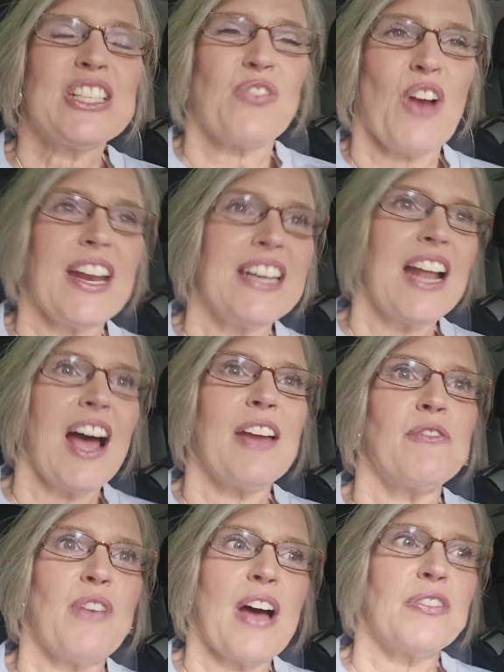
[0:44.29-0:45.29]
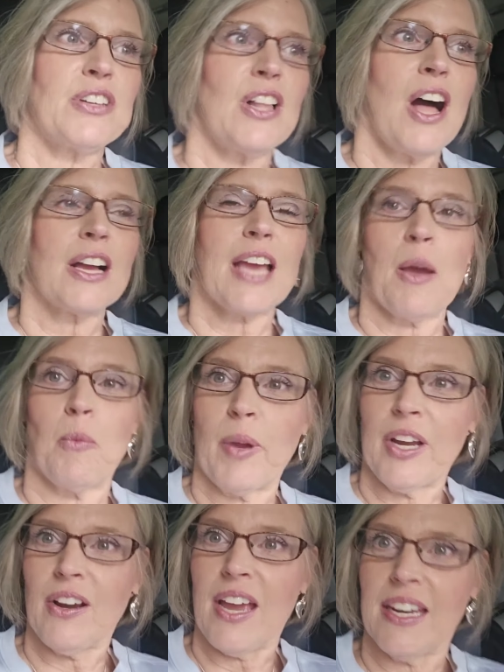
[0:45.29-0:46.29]
It's Friday night, 5 o'clock,
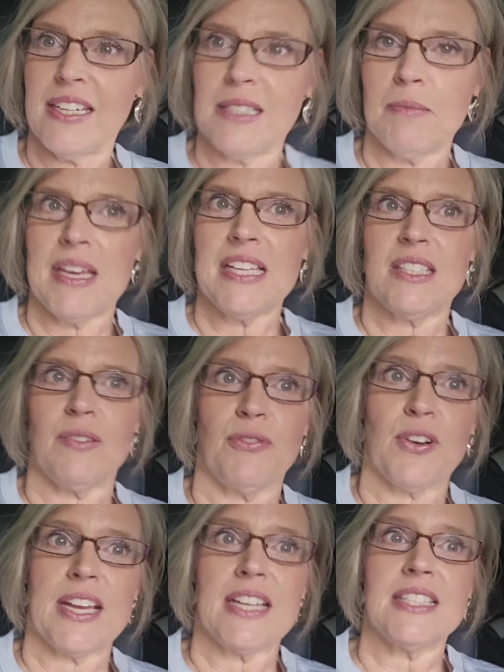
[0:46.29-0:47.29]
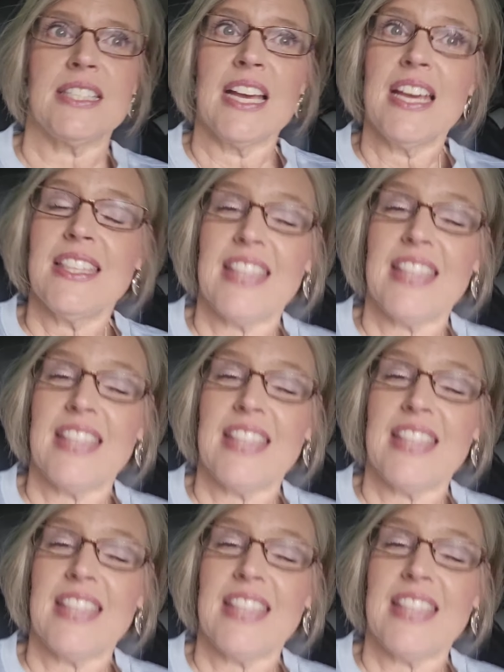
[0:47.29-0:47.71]
and we are headed to meet some friends.